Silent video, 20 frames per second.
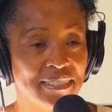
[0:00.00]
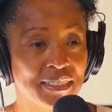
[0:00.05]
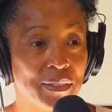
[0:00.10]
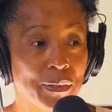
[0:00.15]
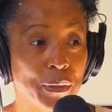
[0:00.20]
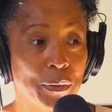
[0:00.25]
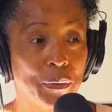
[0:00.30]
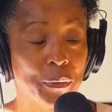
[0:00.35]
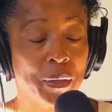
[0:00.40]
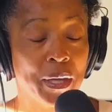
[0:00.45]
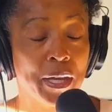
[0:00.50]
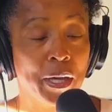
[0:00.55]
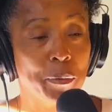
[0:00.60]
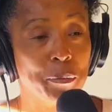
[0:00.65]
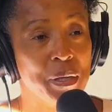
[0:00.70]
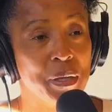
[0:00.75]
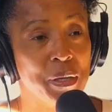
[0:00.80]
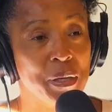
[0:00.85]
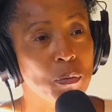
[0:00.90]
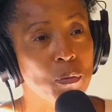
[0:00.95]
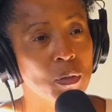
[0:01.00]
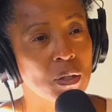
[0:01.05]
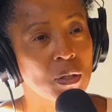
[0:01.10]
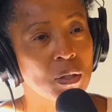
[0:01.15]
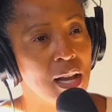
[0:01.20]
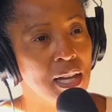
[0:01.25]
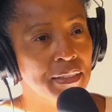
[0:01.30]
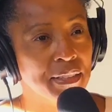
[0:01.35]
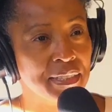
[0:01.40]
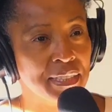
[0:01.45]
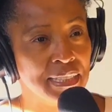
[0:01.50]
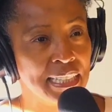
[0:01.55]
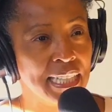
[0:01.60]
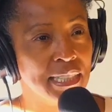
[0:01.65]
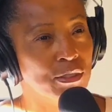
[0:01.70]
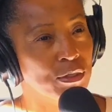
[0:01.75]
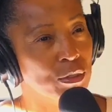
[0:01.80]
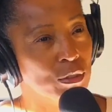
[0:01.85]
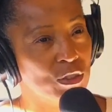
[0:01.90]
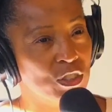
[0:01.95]
So people will call it an
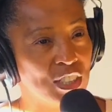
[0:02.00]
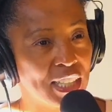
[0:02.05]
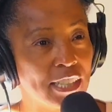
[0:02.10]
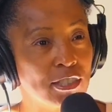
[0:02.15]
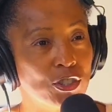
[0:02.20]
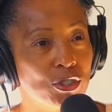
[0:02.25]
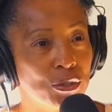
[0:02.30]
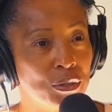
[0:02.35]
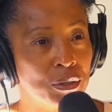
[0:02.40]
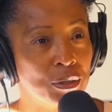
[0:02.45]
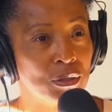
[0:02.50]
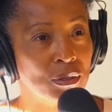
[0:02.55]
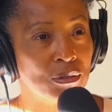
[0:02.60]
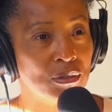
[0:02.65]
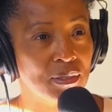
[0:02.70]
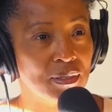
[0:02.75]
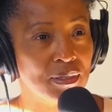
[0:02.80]
intersectional